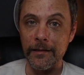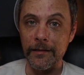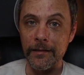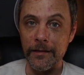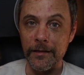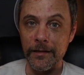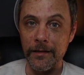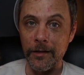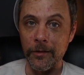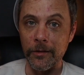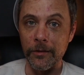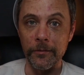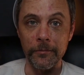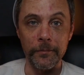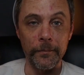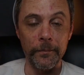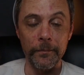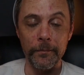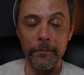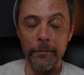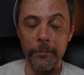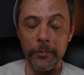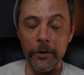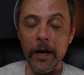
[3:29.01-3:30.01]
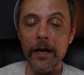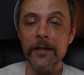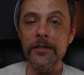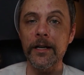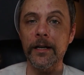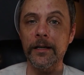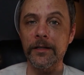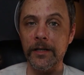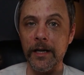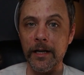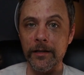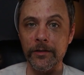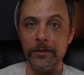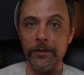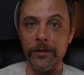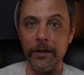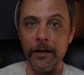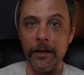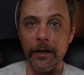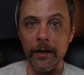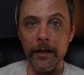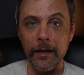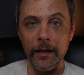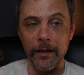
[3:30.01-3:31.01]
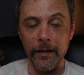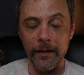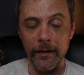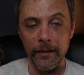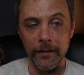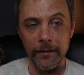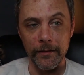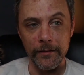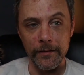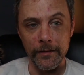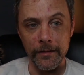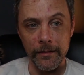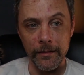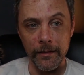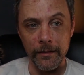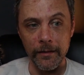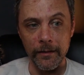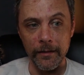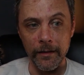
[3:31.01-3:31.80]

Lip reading: And so Project Gentry is